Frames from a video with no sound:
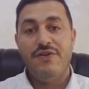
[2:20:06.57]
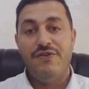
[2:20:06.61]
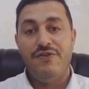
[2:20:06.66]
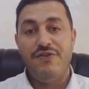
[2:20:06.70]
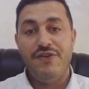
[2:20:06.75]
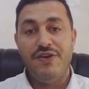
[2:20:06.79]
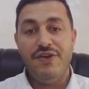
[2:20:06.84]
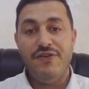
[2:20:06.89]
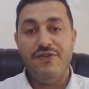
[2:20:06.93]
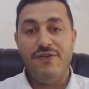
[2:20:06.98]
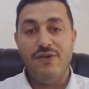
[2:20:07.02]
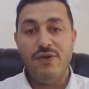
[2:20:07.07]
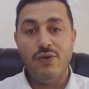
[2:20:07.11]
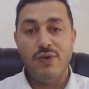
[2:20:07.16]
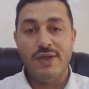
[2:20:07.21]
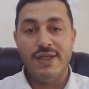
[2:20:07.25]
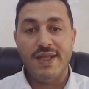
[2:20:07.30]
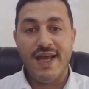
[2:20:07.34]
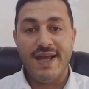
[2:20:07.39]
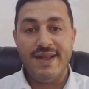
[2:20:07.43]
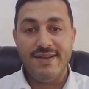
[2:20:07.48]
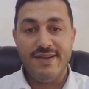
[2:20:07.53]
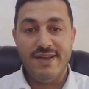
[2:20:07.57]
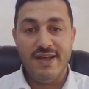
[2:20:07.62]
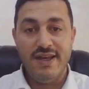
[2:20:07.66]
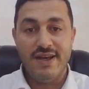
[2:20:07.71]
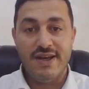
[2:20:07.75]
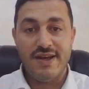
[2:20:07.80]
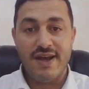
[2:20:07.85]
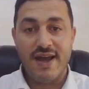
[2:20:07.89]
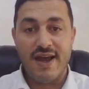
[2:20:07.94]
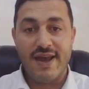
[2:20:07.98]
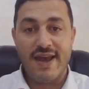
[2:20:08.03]
free fluid and
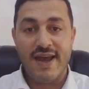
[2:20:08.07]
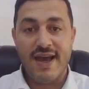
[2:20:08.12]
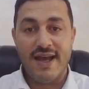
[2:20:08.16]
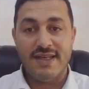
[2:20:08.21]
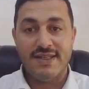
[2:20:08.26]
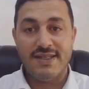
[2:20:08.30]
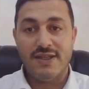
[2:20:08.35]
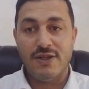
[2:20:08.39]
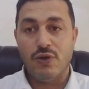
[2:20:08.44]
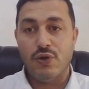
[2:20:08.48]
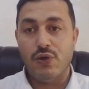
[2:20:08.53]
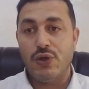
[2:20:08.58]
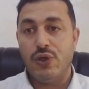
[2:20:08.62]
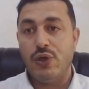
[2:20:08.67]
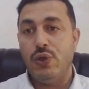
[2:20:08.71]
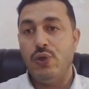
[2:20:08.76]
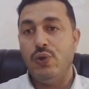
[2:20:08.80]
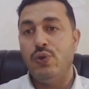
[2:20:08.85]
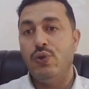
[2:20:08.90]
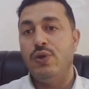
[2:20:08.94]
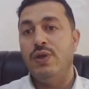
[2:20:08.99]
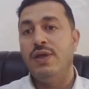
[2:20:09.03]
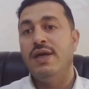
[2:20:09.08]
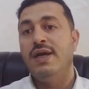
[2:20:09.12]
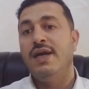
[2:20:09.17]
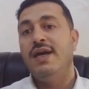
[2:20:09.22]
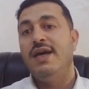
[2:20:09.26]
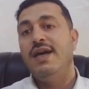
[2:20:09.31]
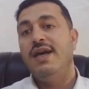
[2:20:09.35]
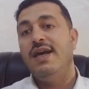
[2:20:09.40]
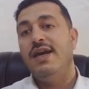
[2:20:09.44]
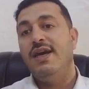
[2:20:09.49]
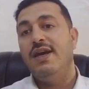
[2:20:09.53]
here a gas locule.
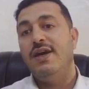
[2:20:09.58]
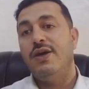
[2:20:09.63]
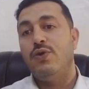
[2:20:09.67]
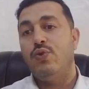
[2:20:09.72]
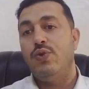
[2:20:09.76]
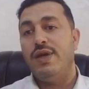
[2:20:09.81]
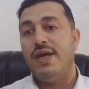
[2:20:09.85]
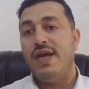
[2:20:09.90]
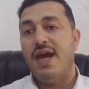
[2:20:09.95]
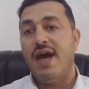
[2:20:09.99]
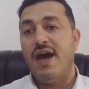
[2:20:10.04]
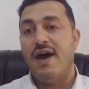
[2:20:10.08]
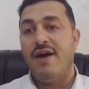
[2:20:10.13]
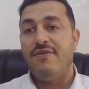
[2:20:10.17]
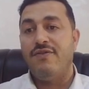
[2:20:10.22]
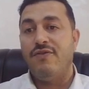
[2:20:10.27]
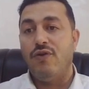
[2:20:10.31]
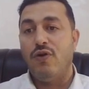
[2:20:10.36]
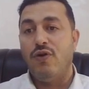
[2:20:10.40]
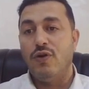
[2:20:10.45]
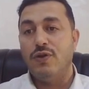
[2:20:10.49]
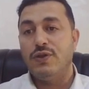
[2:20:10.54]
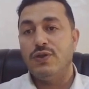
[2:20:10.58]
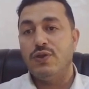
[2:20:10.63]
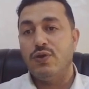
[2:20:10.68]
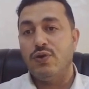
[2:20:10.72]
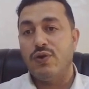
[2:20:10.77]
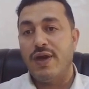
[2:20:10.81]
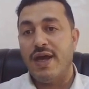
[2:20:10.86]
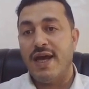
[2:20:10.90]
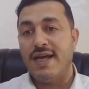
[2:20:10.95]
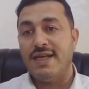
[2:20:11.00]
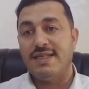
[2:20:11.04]
Here we have
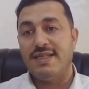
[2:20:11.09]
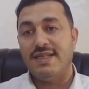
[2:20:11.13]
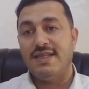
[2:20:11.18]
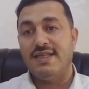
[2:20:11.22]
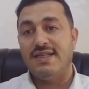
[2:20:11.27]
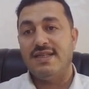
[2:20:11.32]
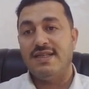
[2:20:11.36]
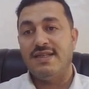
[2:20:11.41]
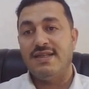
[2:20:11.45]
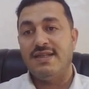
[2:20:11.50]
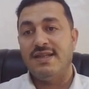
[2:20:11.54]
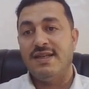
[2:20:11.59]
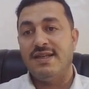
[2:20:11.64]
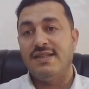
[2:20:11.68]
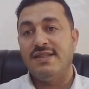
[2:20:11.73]
also gas. This is